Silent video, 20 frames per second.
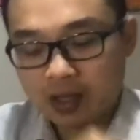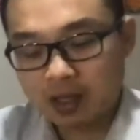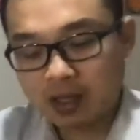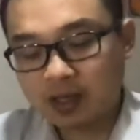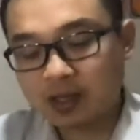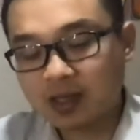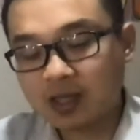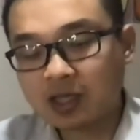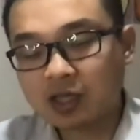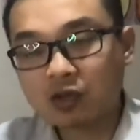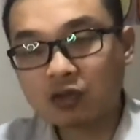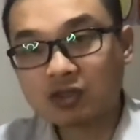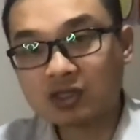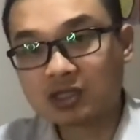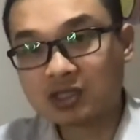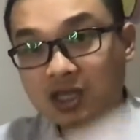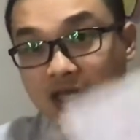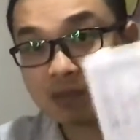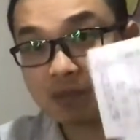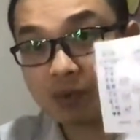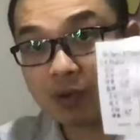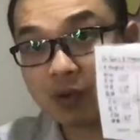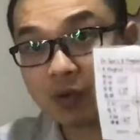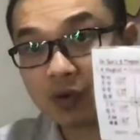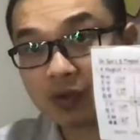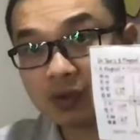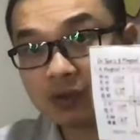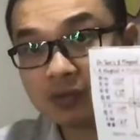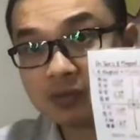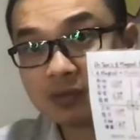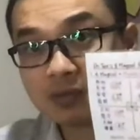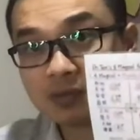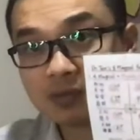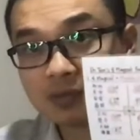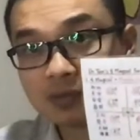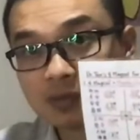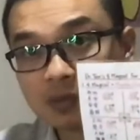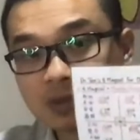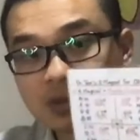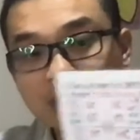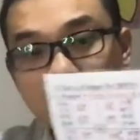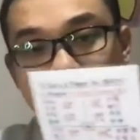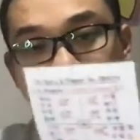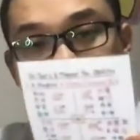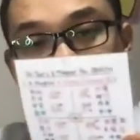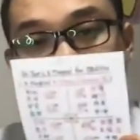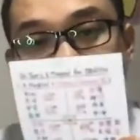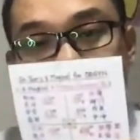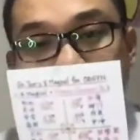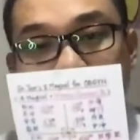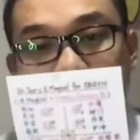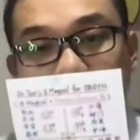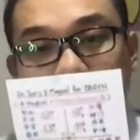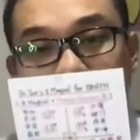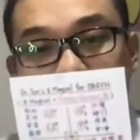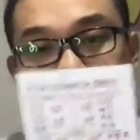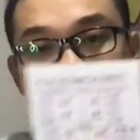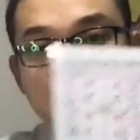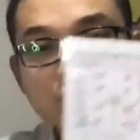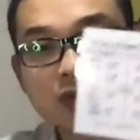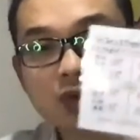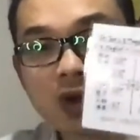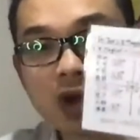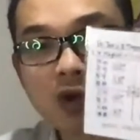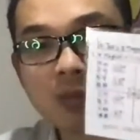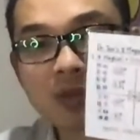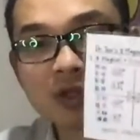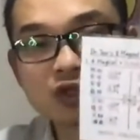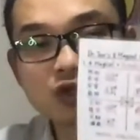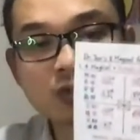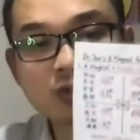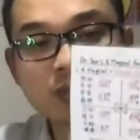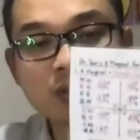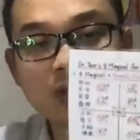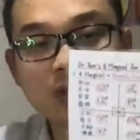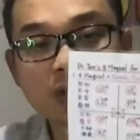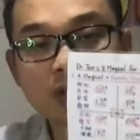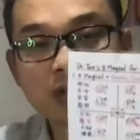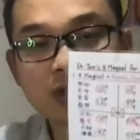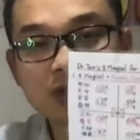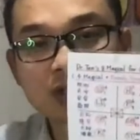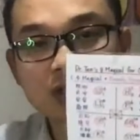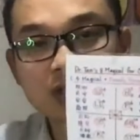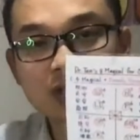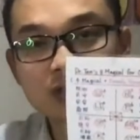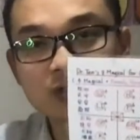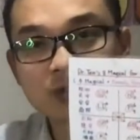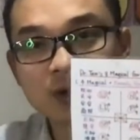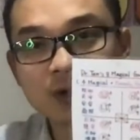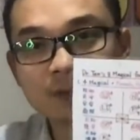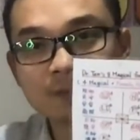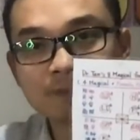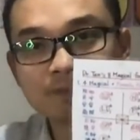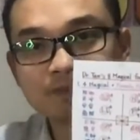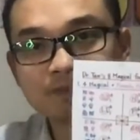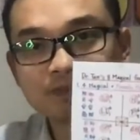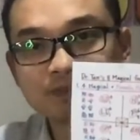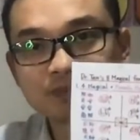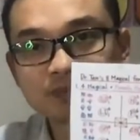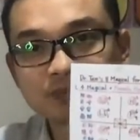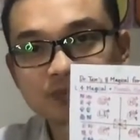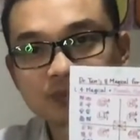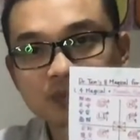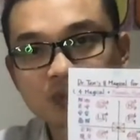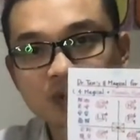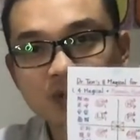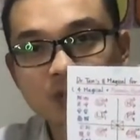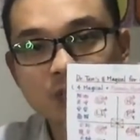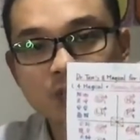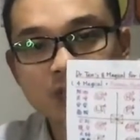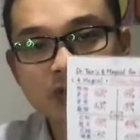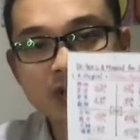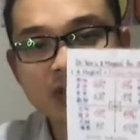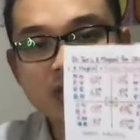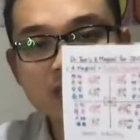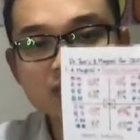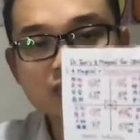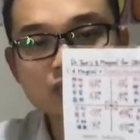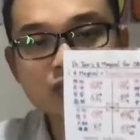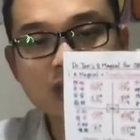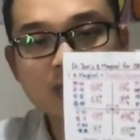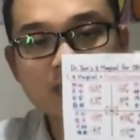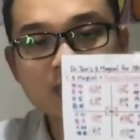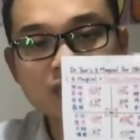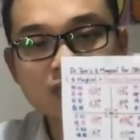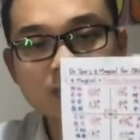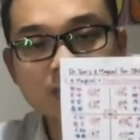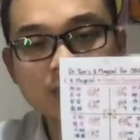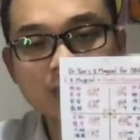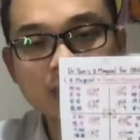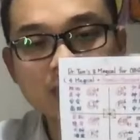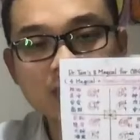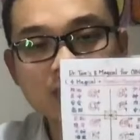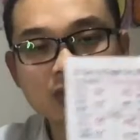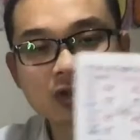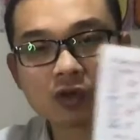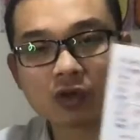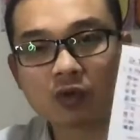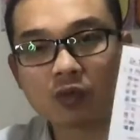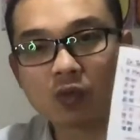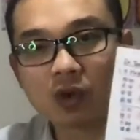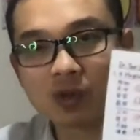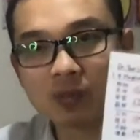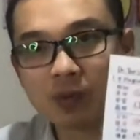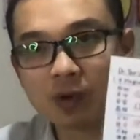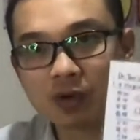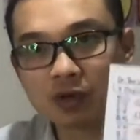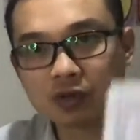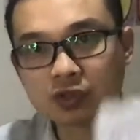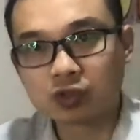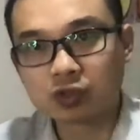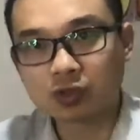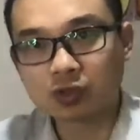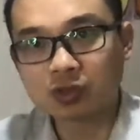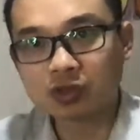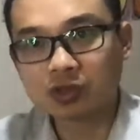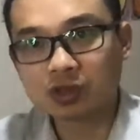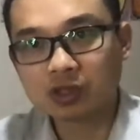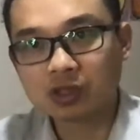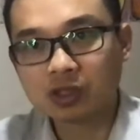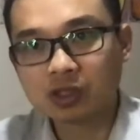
You can use the same point. You can add on 12 magical point as well. When you add on 12 magical point, you don't know what point to choose.